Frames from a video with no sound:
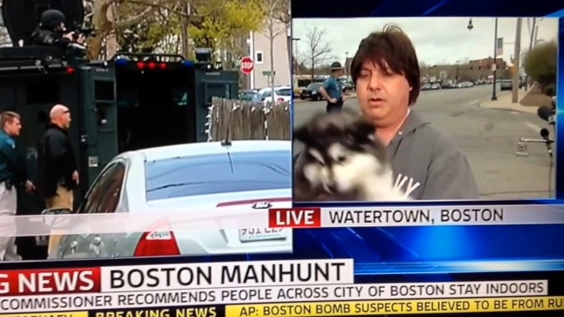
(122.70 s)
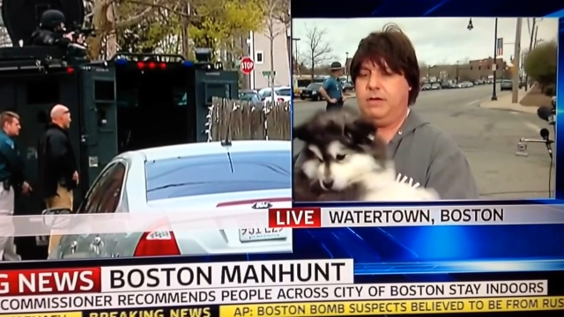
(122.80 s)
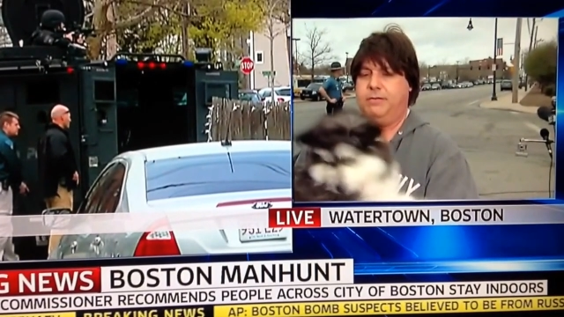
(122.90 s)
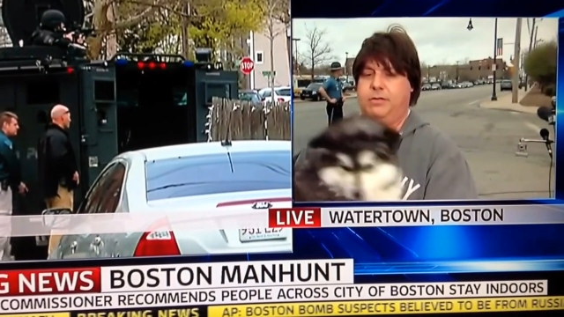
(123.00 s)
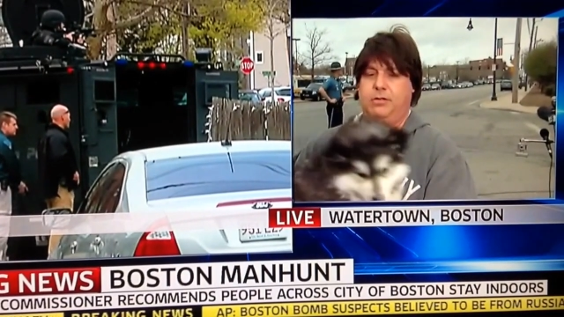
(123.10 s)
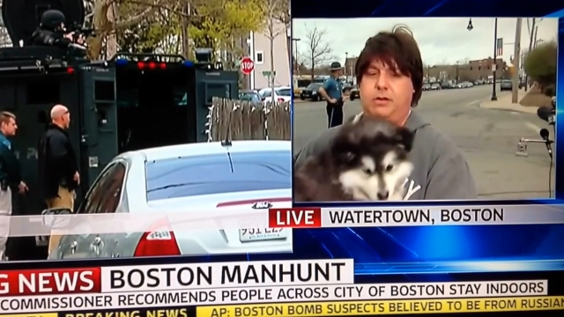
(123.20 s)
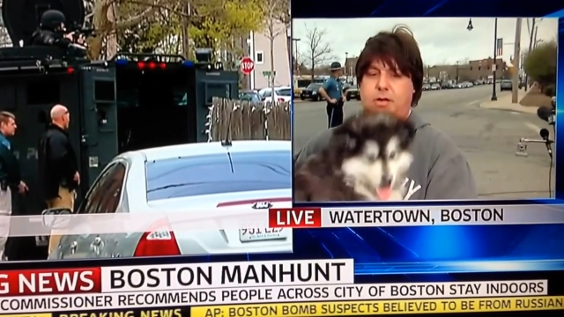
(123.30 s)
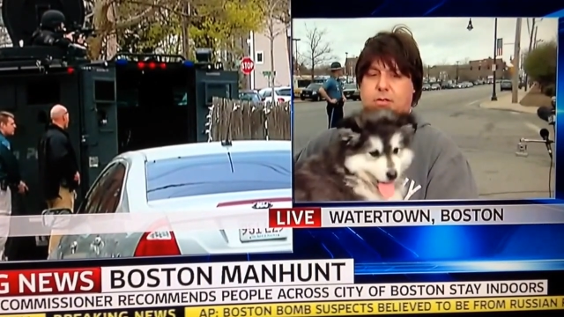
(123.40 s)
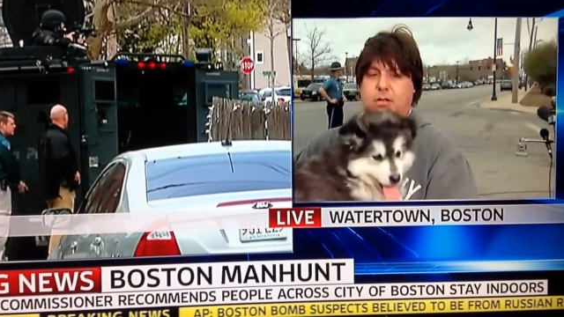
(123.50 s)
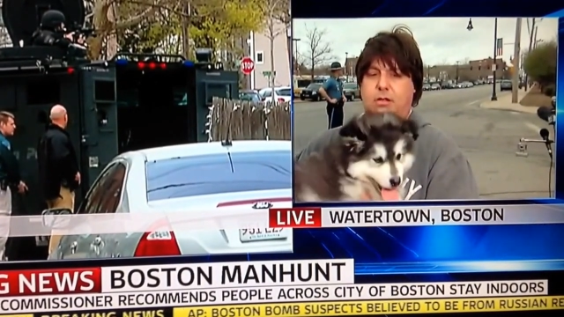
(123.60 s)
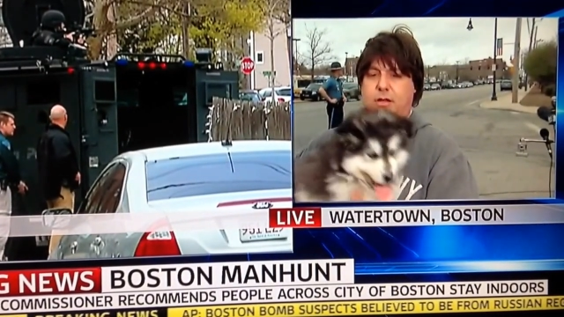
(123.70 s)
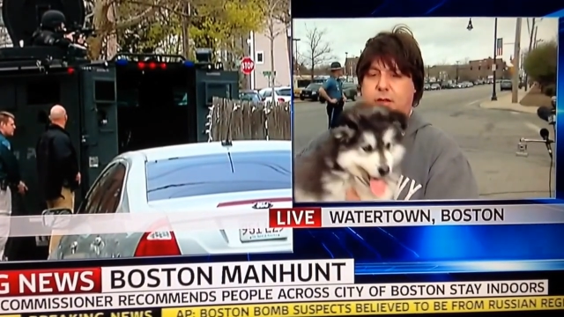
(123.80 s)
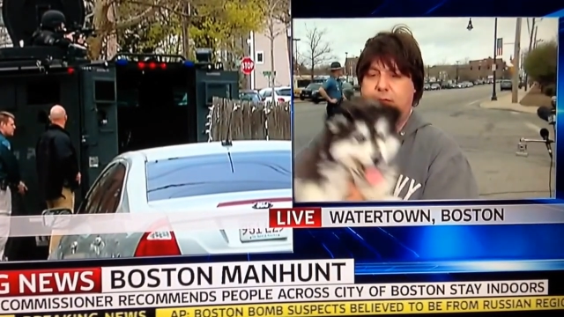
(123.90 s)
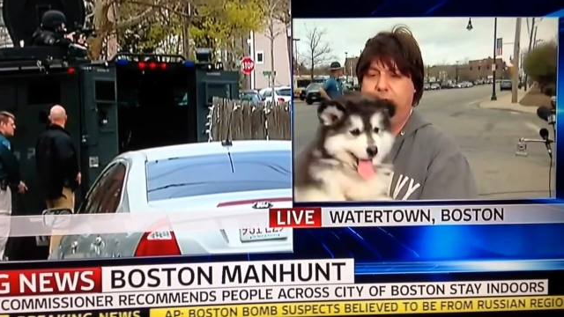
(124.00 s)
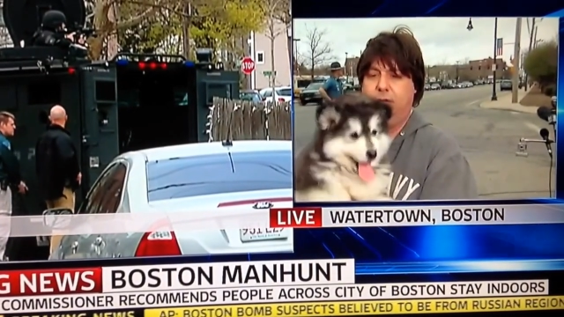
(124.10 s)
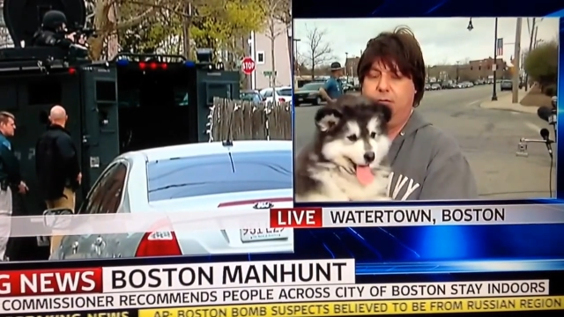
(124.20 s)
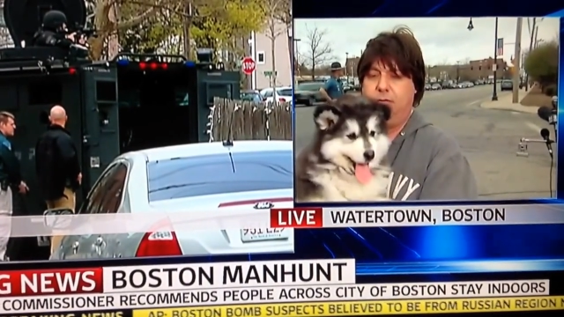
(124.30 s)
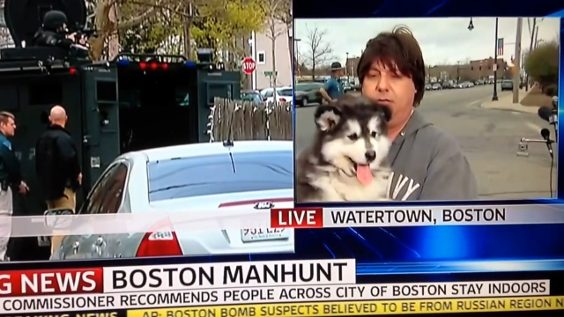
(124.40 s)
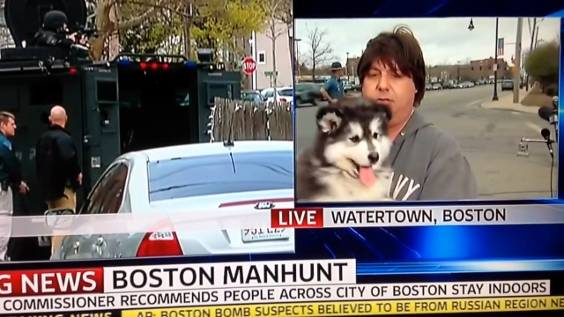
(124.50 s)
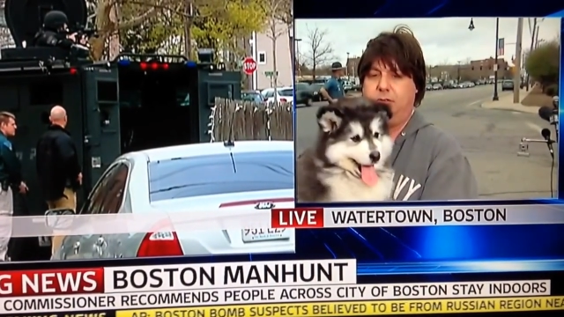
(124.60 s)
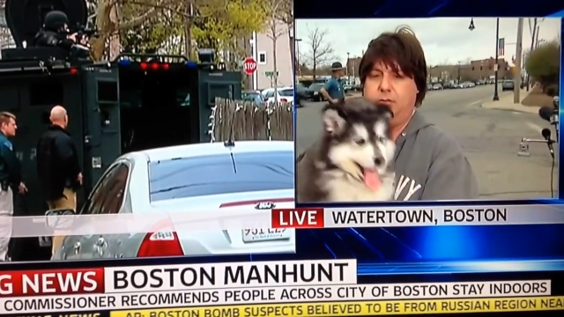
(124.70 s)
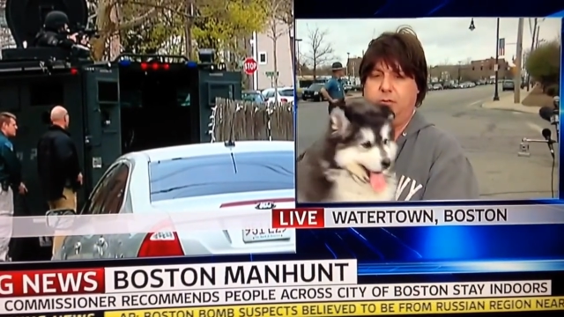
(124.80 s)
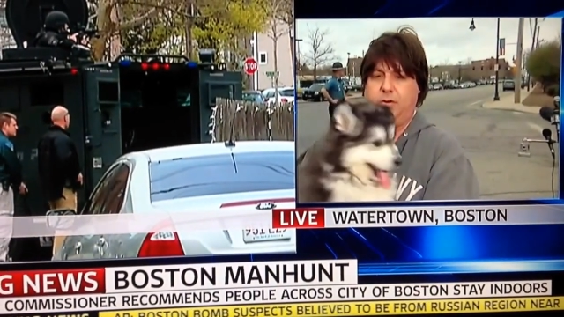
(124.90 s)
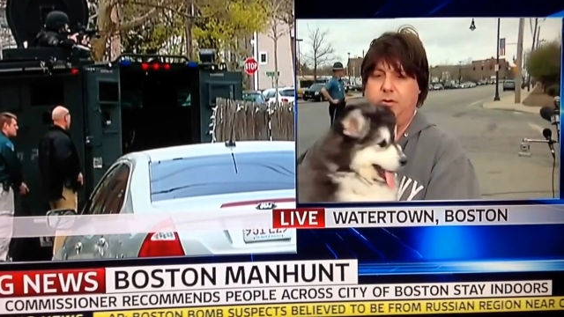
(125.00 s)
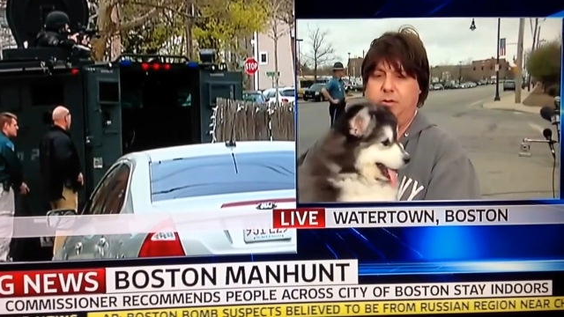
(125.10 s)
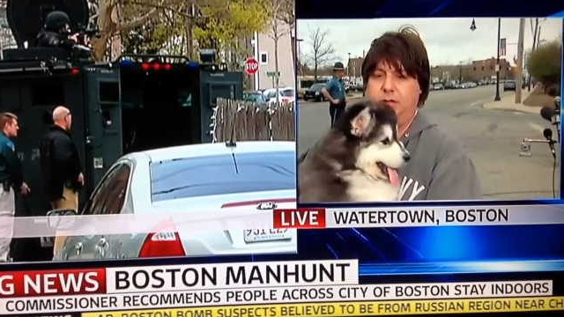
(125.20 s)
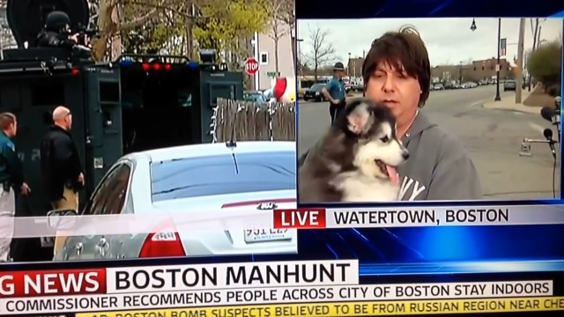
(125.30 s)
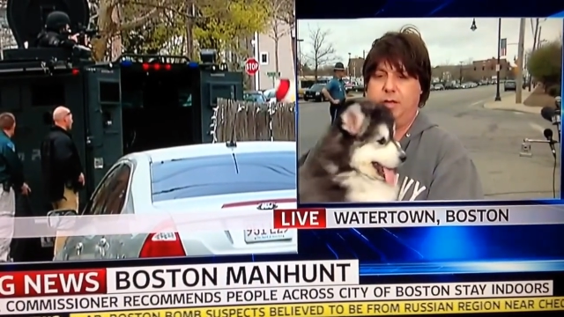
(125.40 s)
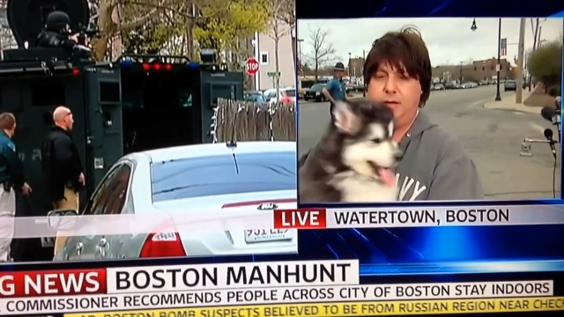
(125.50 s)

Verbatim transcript: officer lost their life. Totally